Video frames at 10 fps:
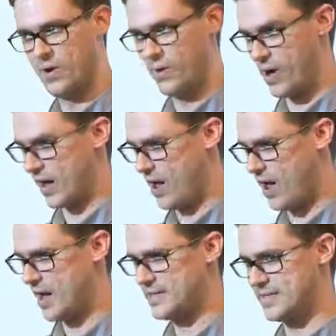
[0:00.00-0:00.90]
Well, what
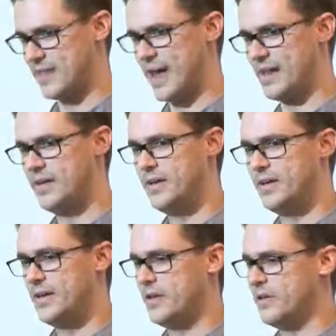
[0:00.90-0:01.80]
caused that?
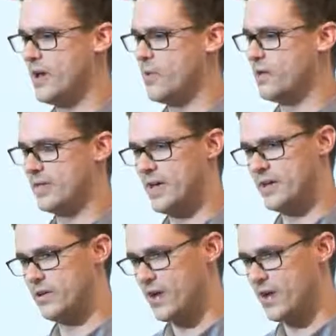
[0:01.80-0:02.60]
And you're not with Git,